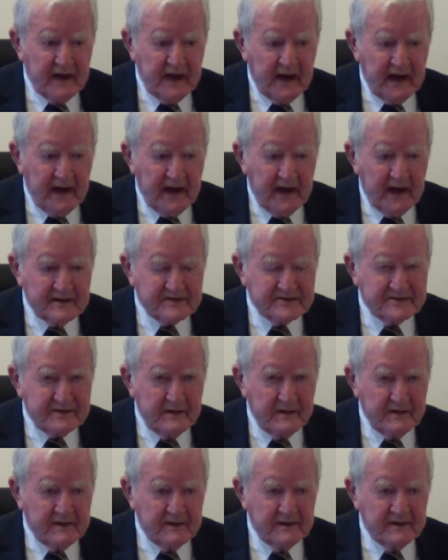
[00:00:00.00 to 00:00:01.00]

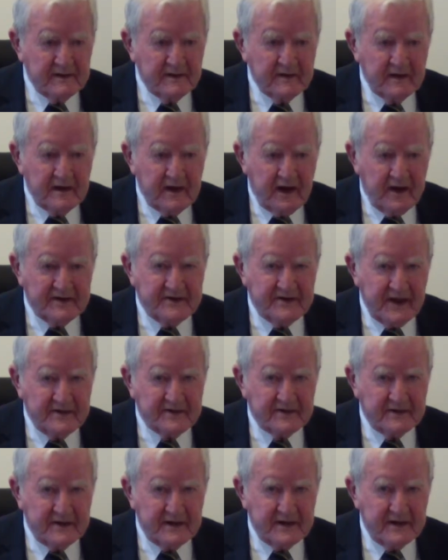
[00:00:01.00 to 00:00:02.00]

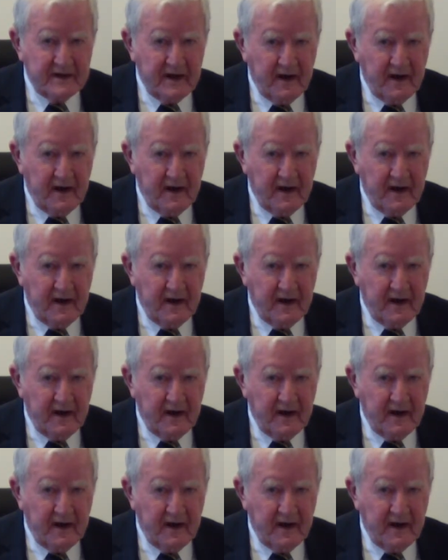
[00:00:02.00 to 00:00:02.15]
identity